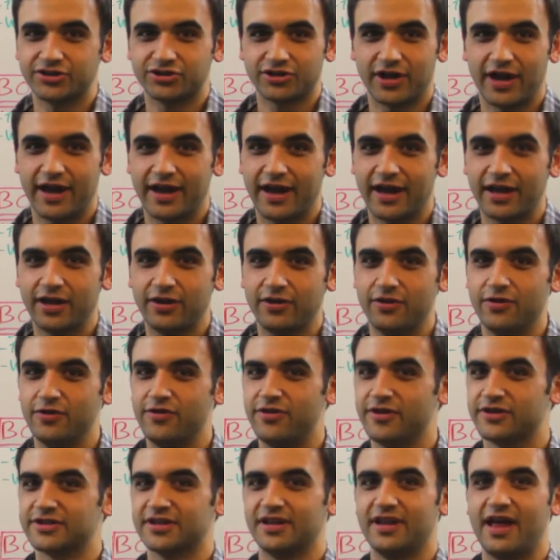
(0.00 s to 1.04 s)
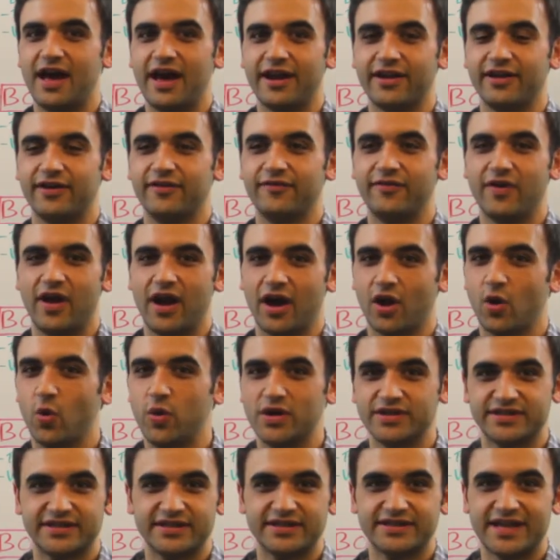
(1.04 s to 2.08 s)
training, there's a lot of
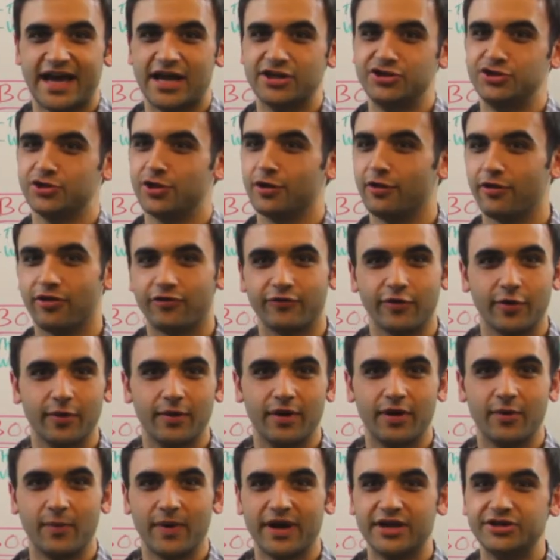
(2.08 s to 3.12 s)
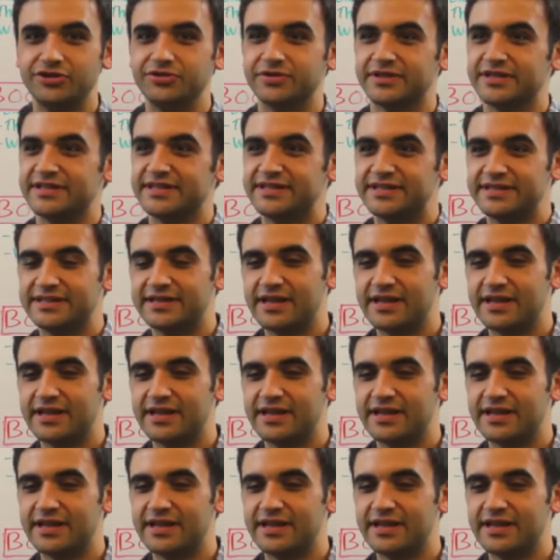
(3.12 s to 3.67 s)
quizzes as you go through it, ways you can